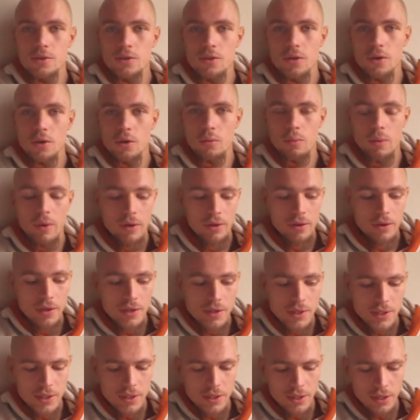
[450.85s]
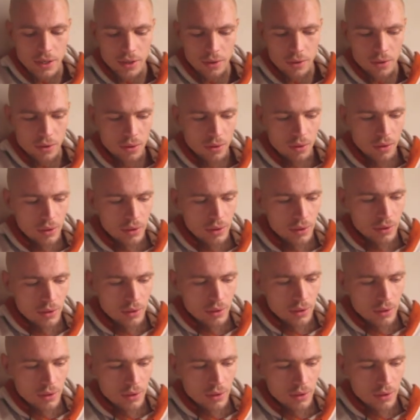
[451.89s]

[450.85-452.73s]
you know, at least, how you call it,